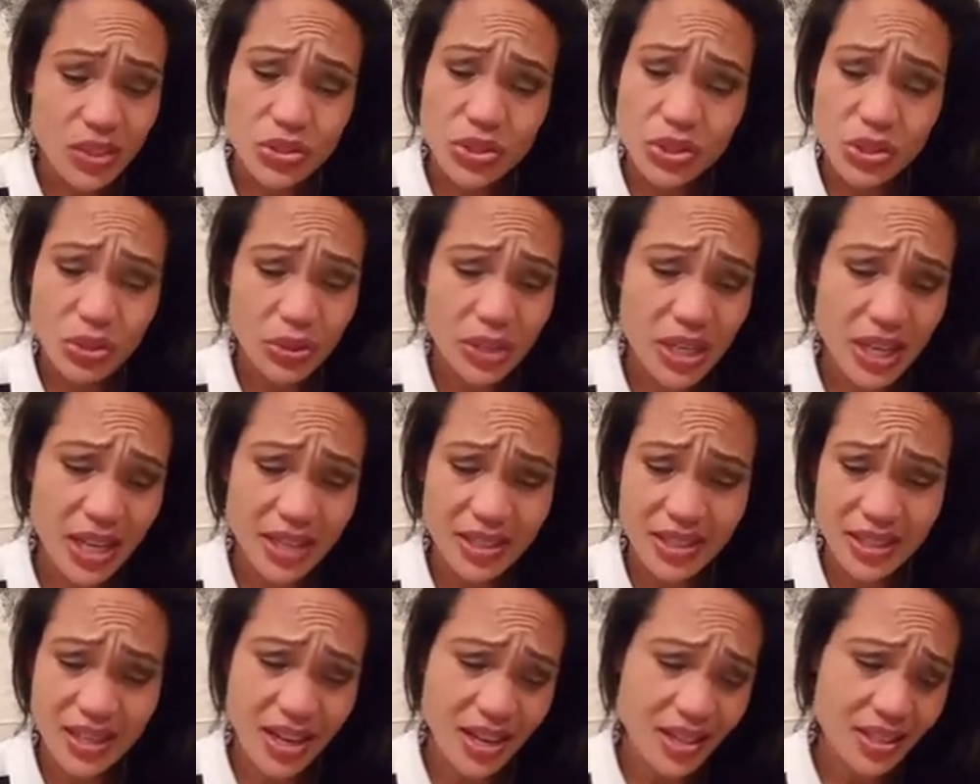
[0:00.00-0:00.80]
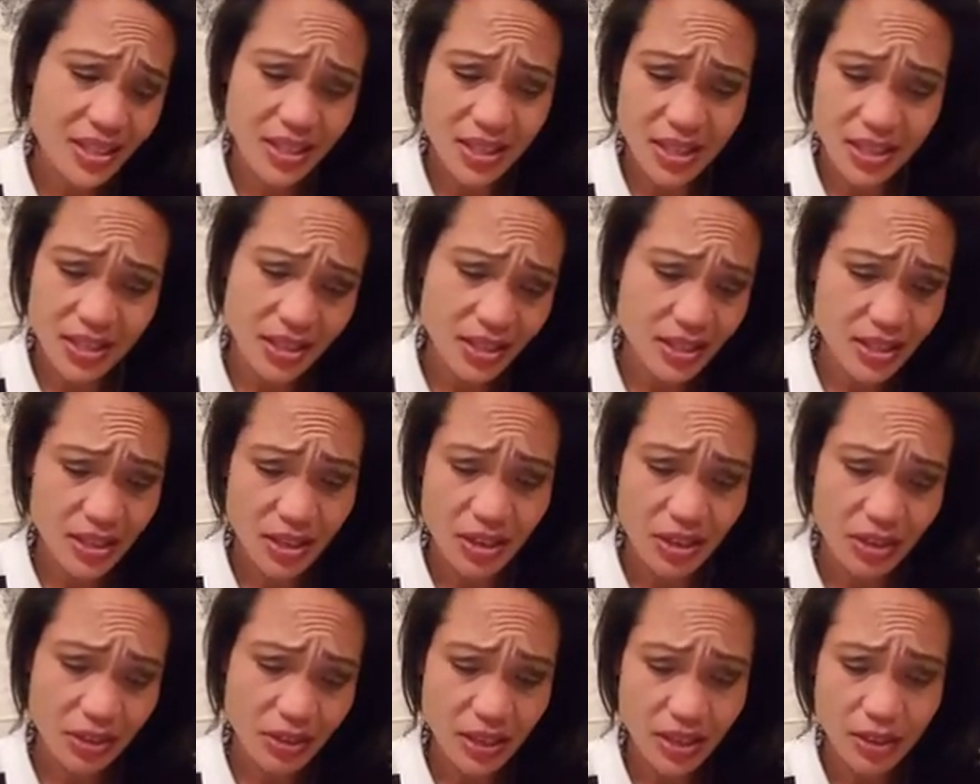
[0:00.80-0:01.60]
zodiac signs
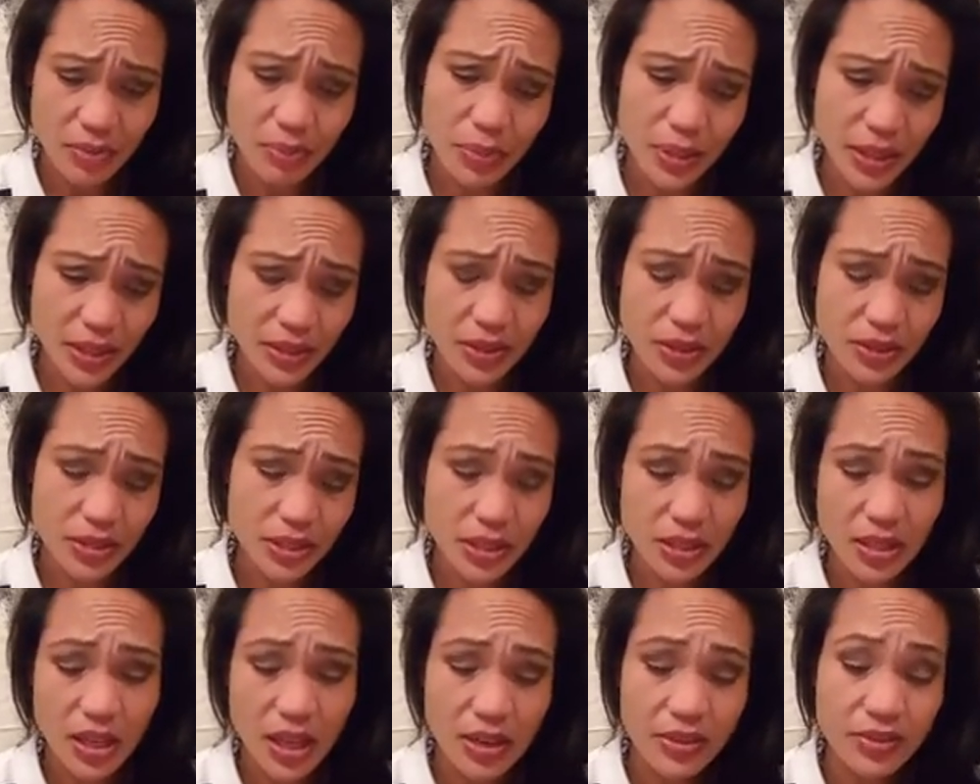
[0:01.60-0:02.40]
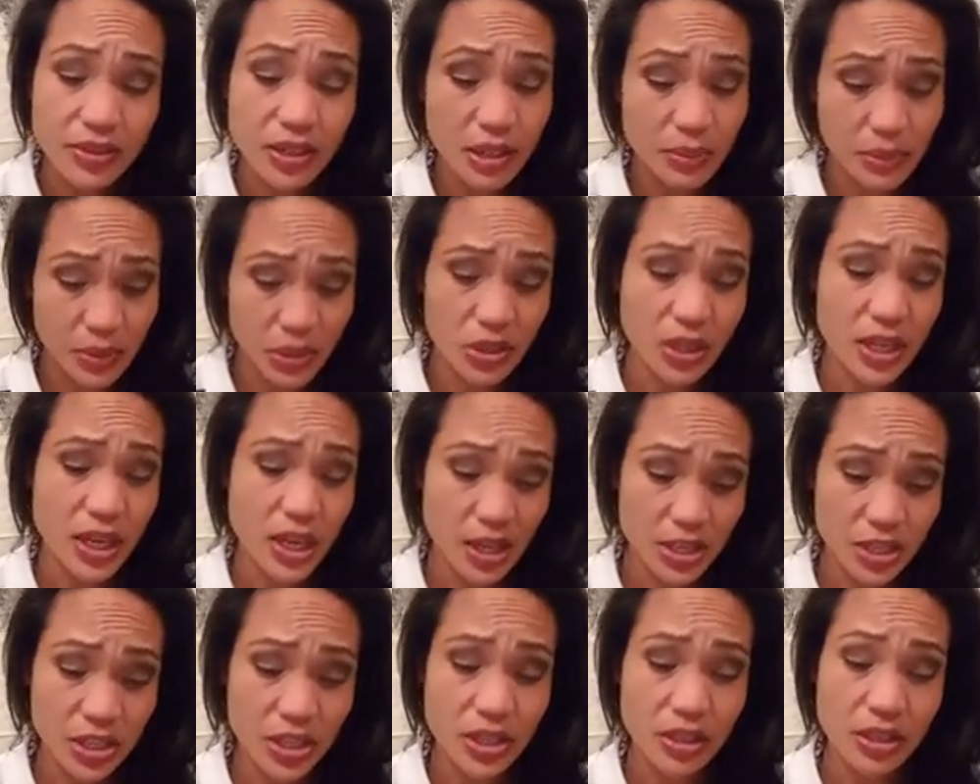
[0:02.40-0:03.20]
necessarily, but there's a lot of
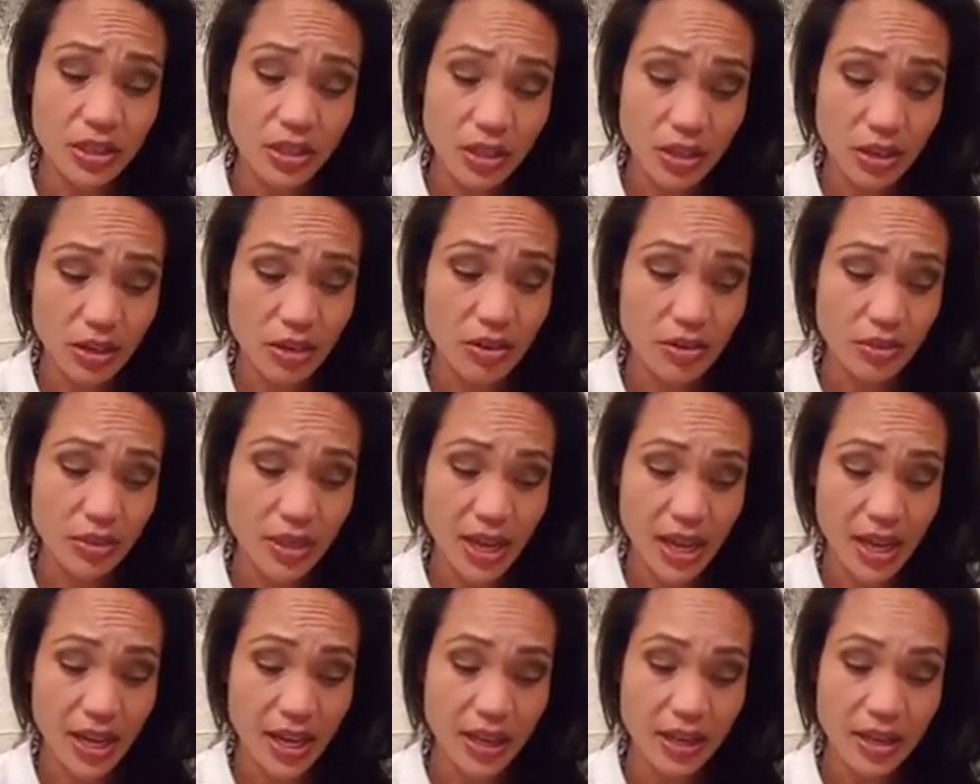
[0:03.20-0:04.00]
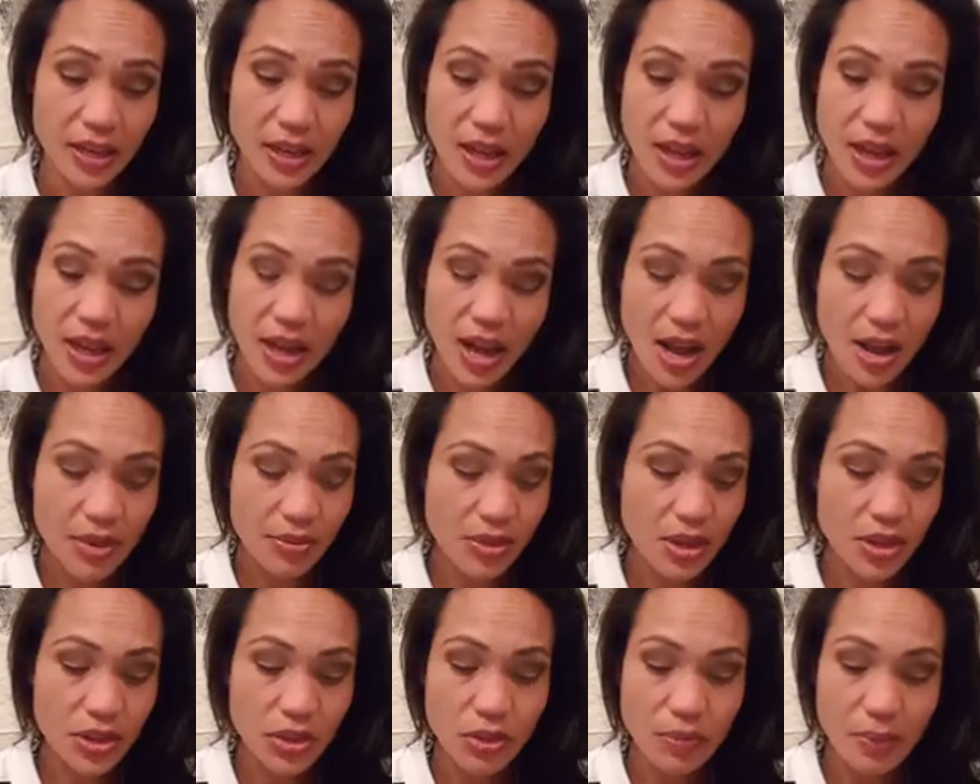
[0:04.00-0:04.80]
communication here that I
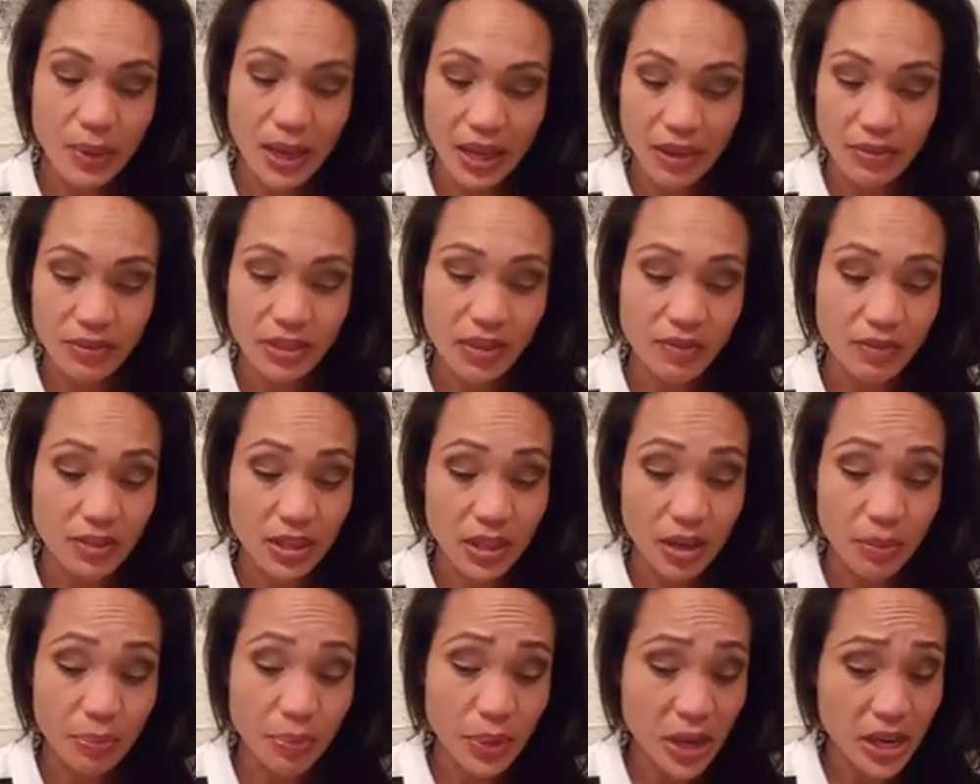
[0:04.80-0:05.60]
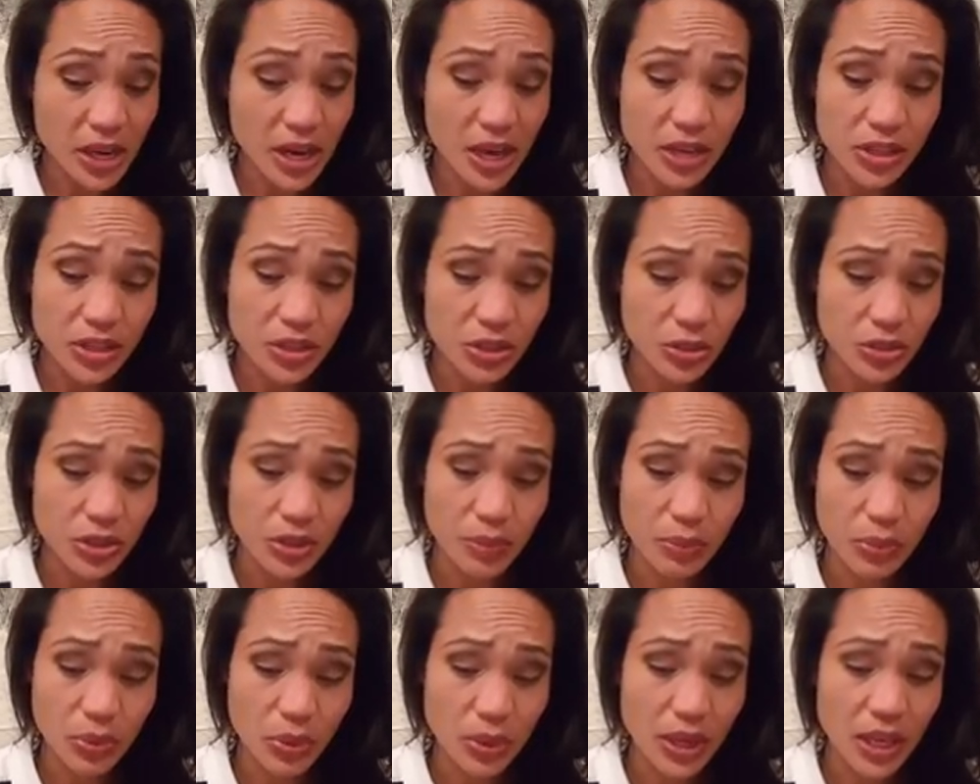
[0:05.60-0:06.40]
think you may have given up on at a
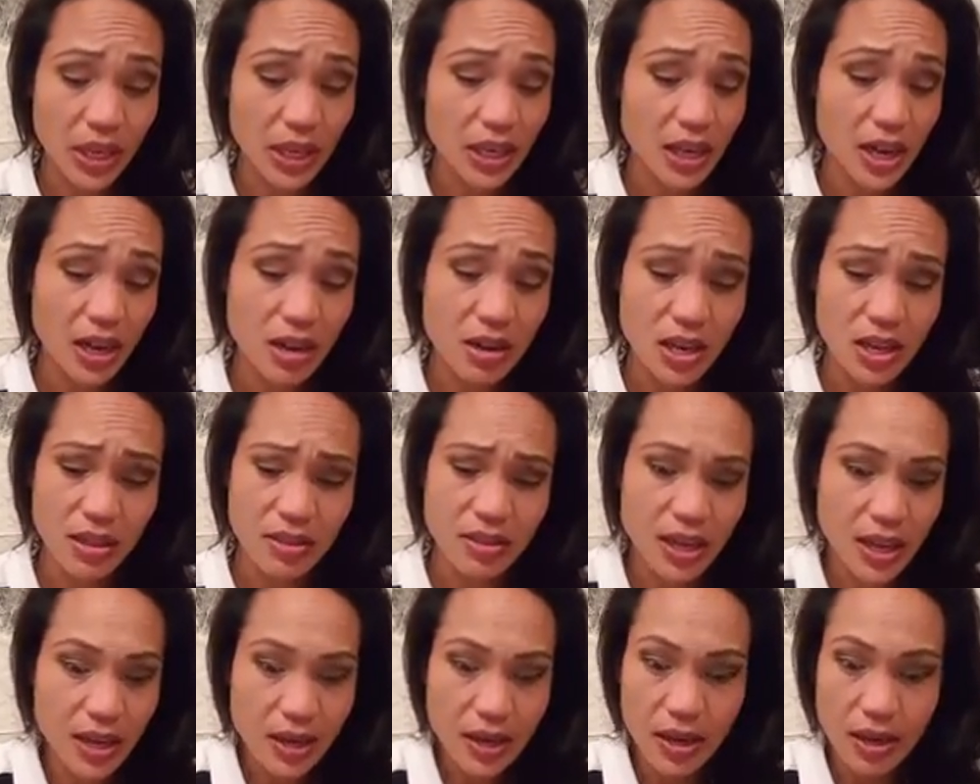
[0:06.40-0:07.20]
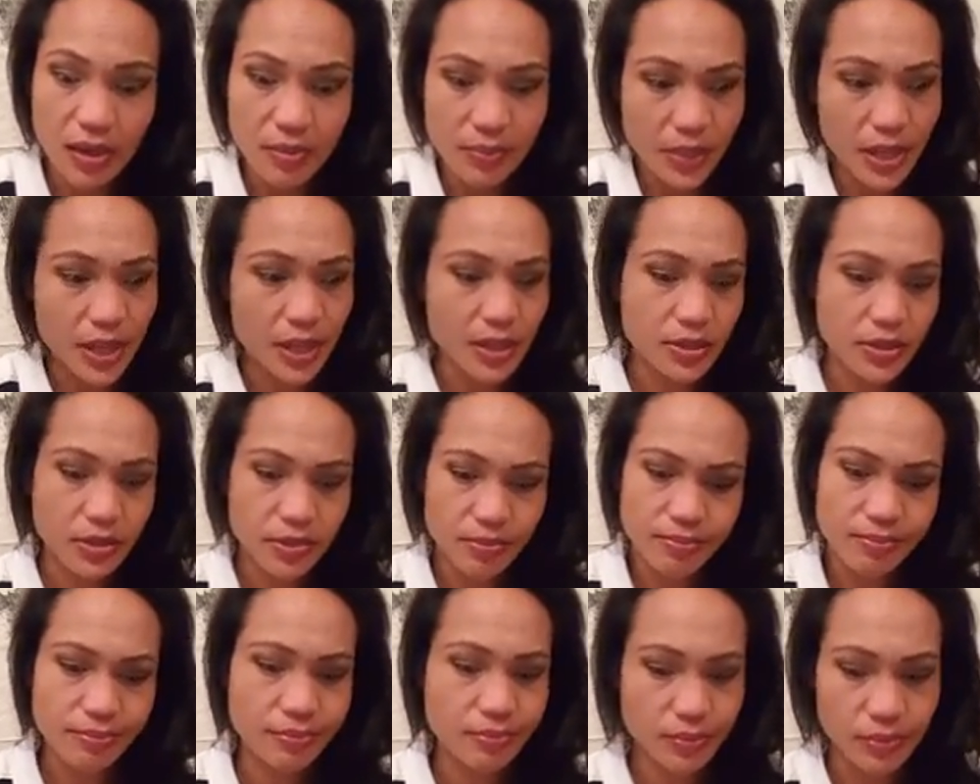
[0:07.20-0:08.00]
certain point, and then they come in
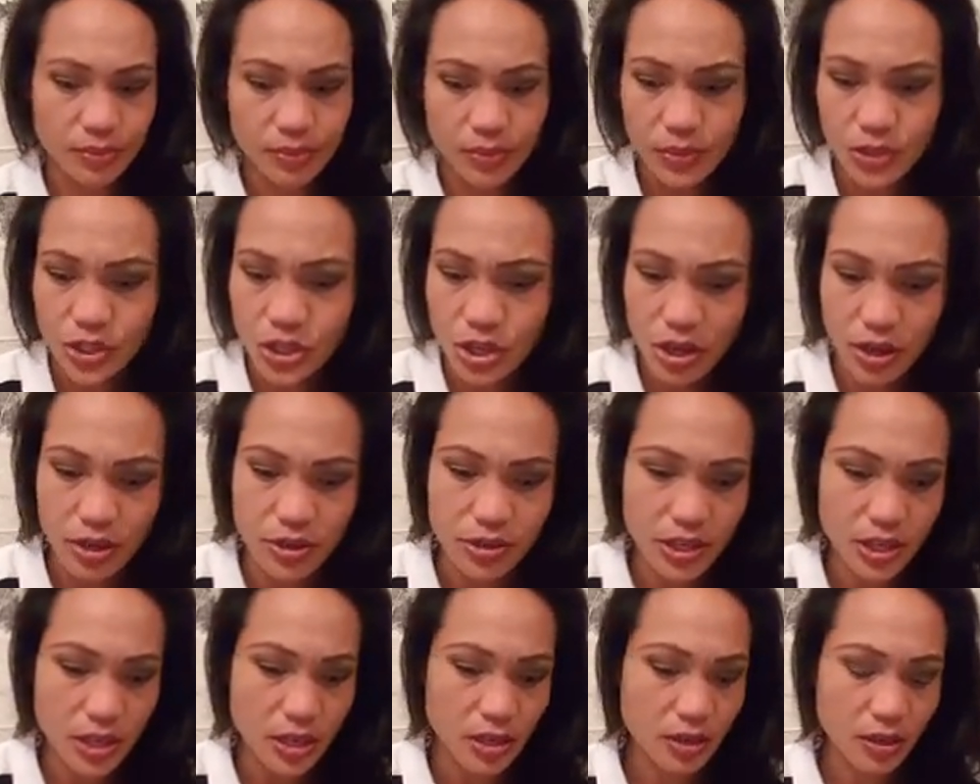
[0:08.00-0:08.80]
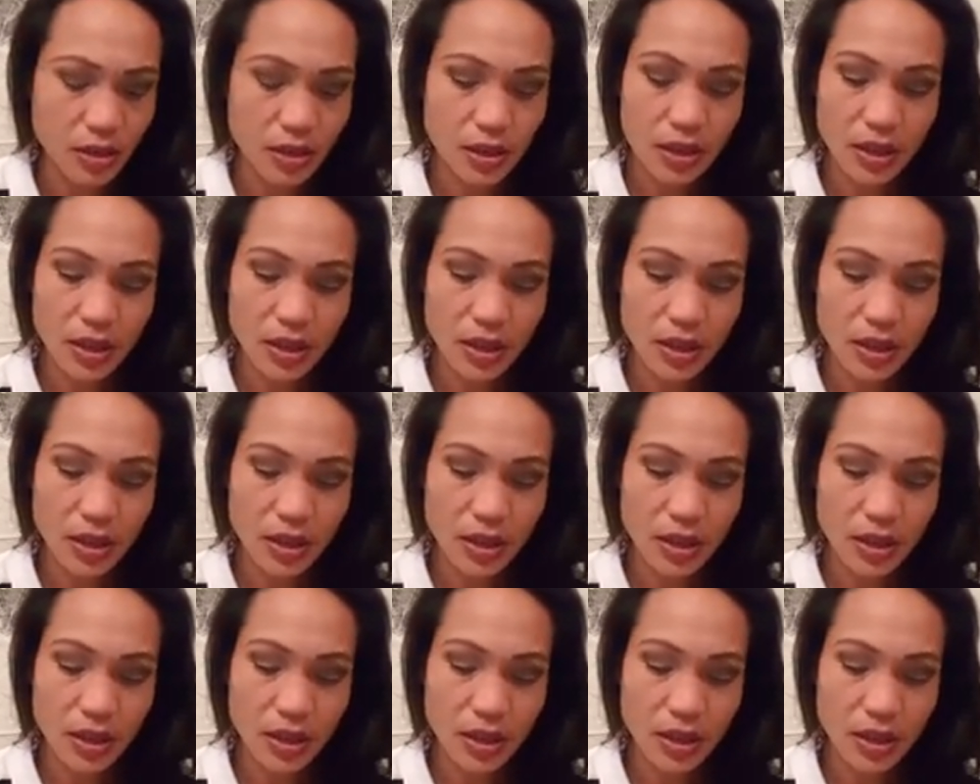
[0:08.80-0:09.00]
charging.